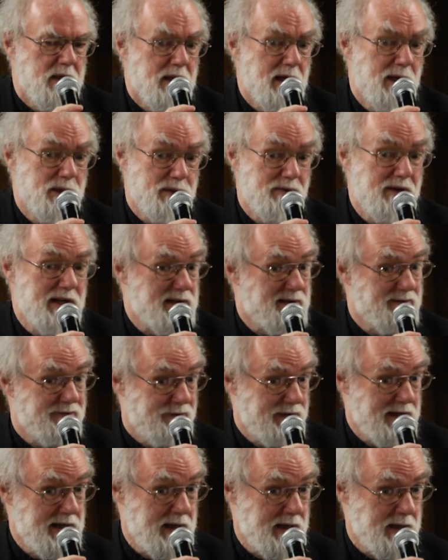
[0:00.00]
cultivating
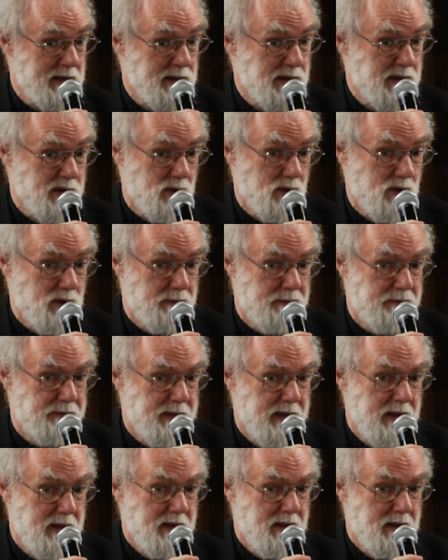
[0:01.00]
feelings or
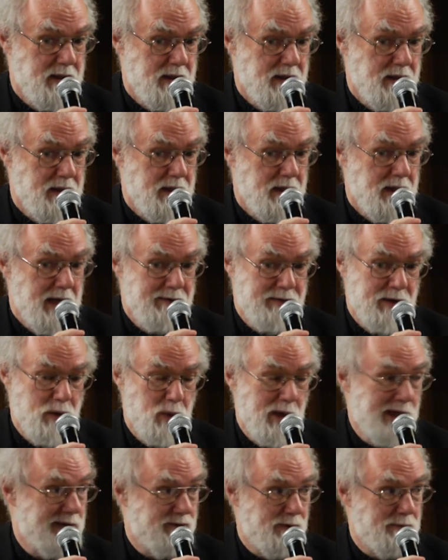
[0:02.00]
having
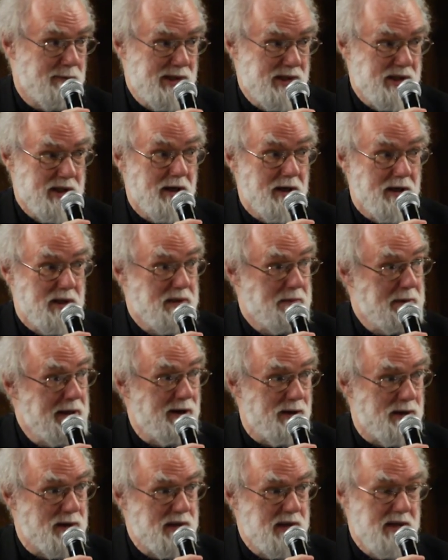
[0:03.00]
wonderful mystical
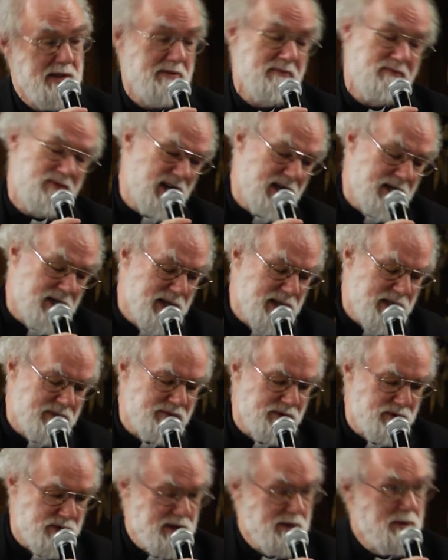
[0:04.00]
experiences. Very nice
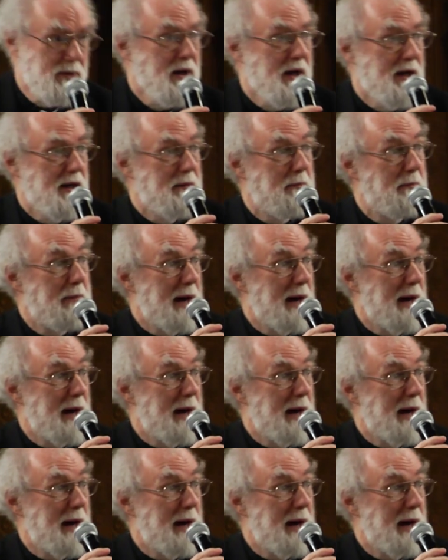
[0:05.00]
if you do,